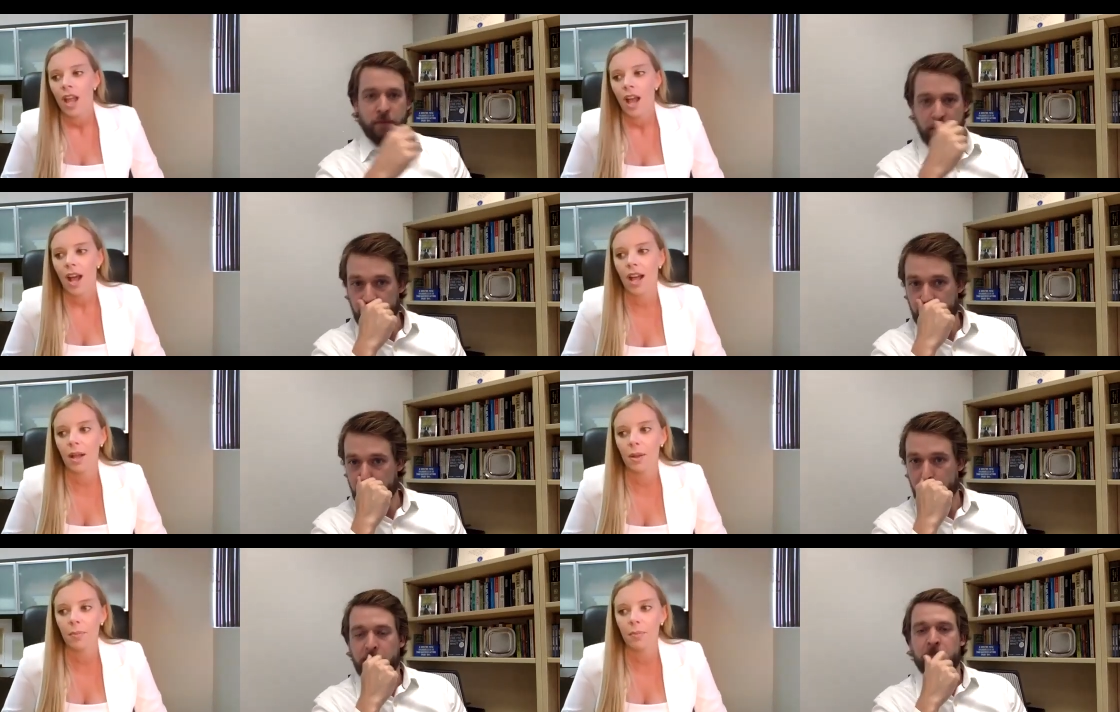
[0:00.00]

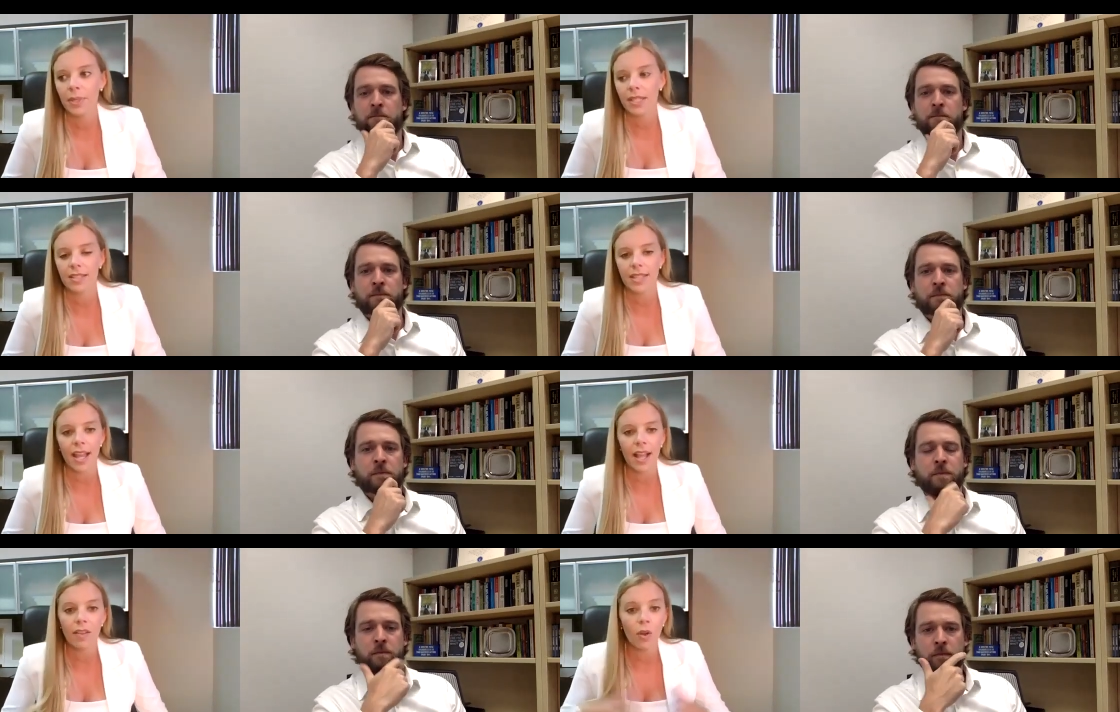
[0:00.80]
Speaker 1: um, because I
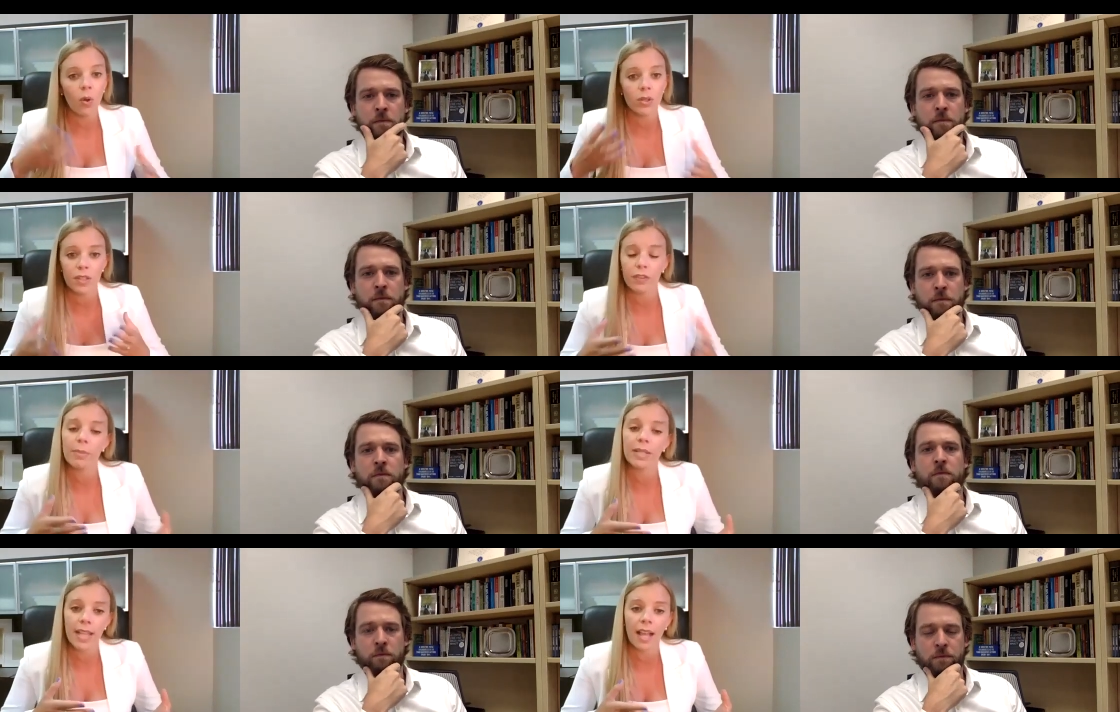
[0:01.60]
have a whole different
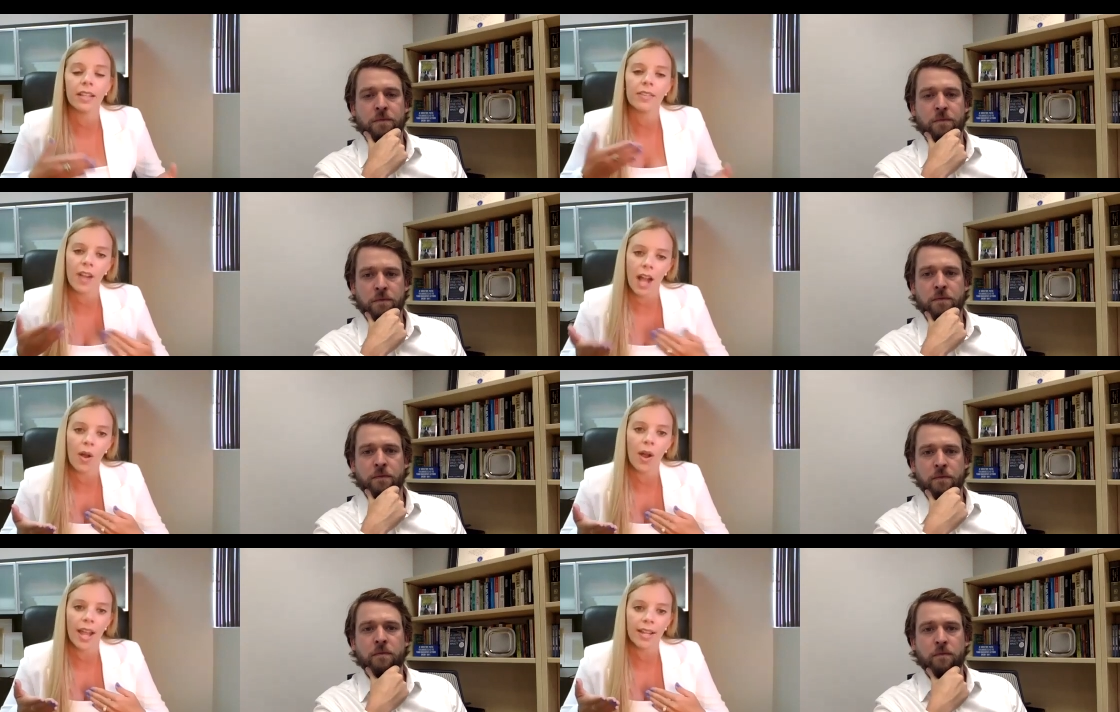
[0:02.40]
mentality of how
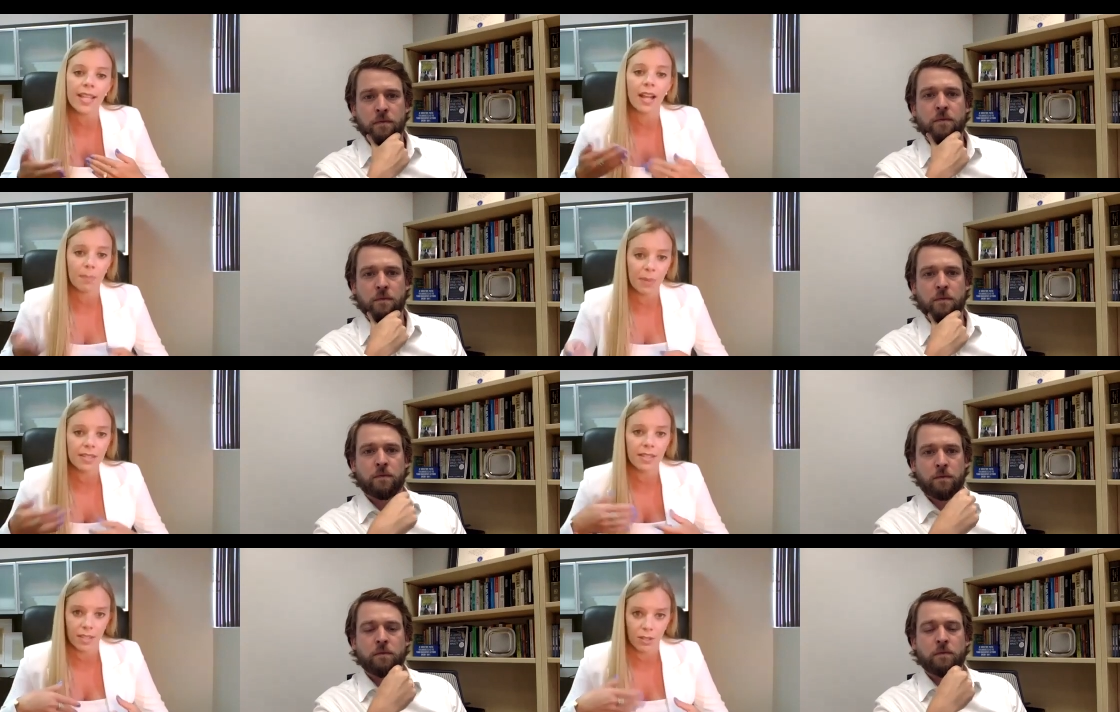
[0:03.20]
I attack
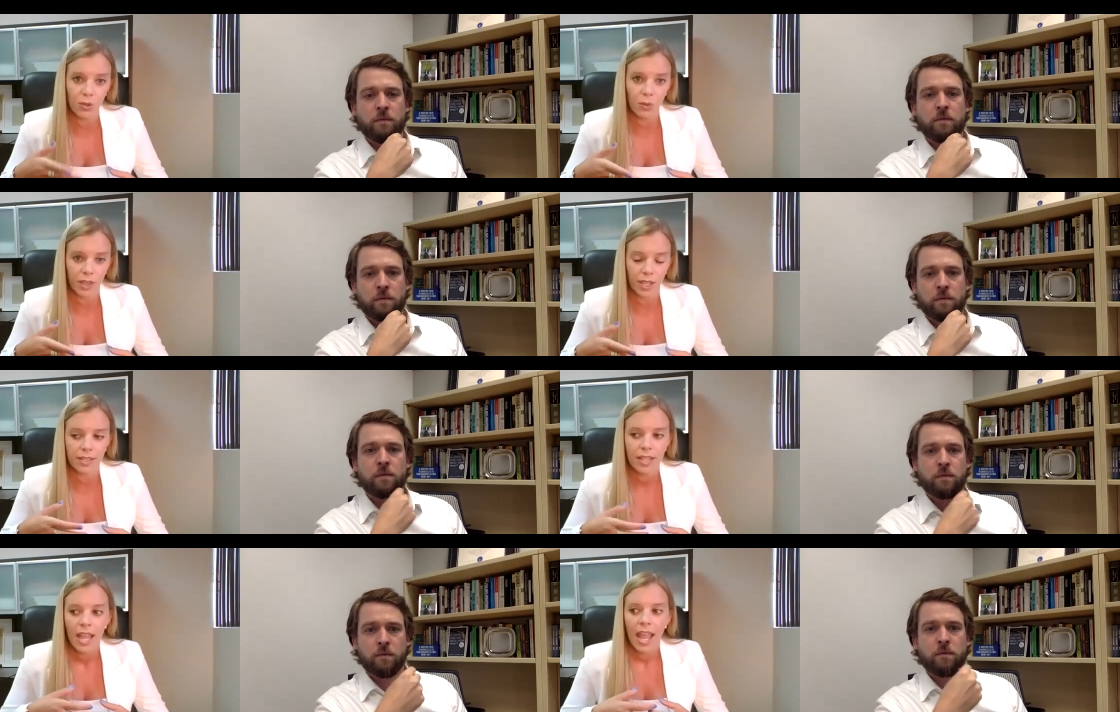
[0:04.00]
business and do things.
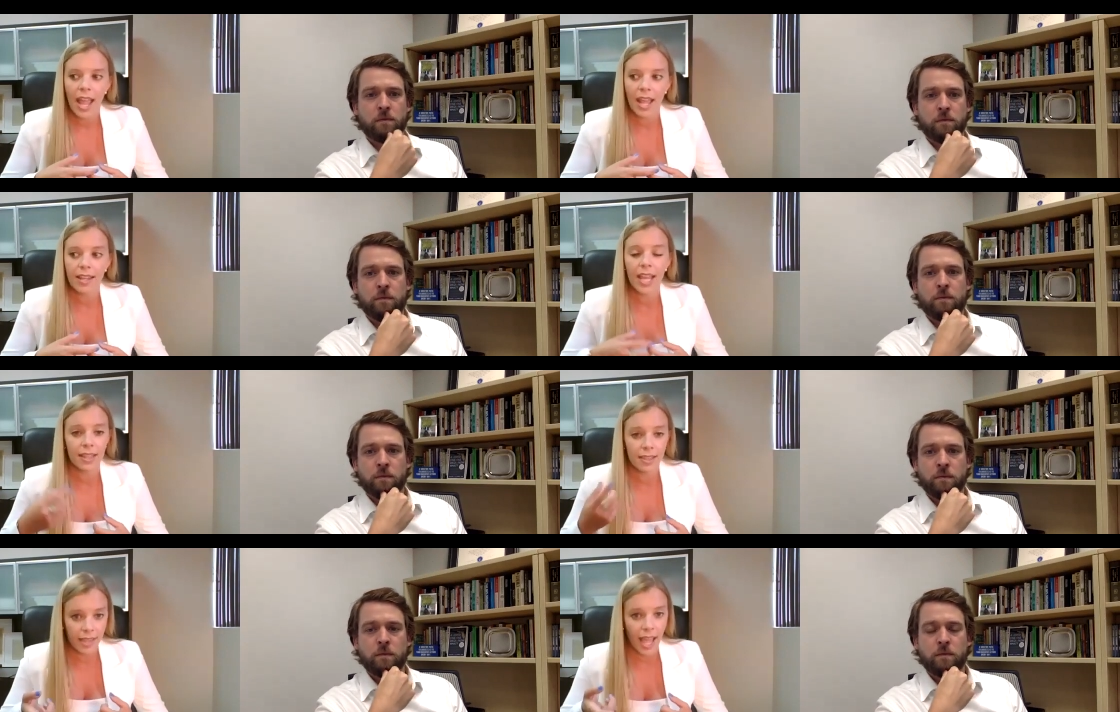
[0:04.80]
And, and
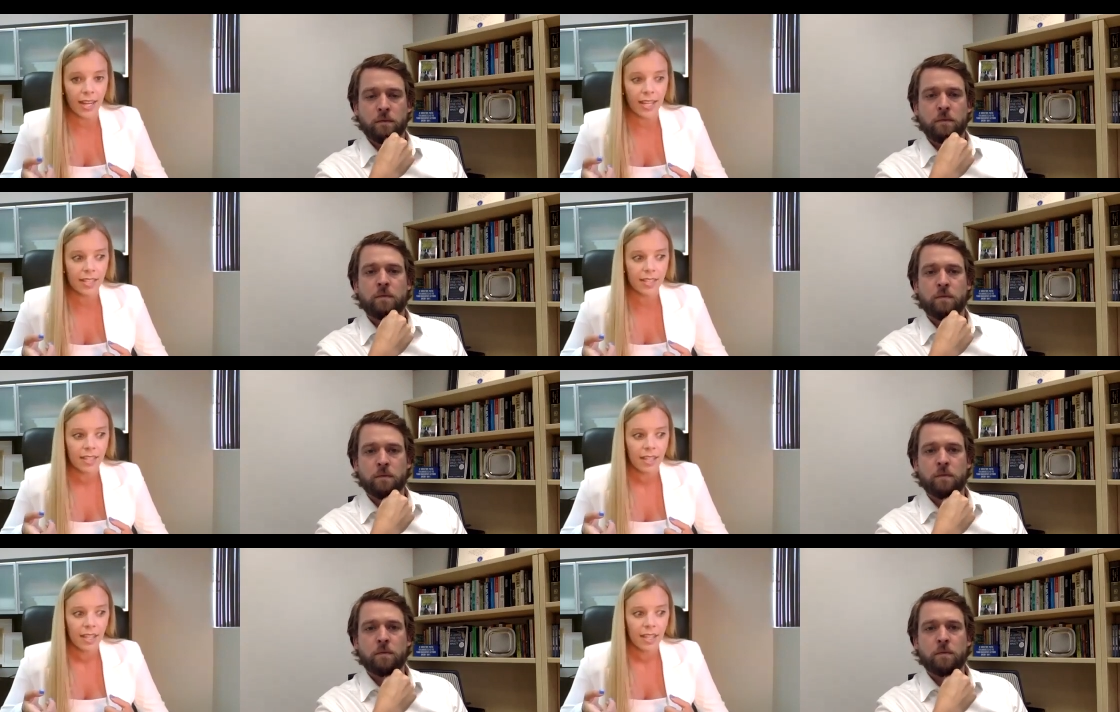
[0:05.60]
that is,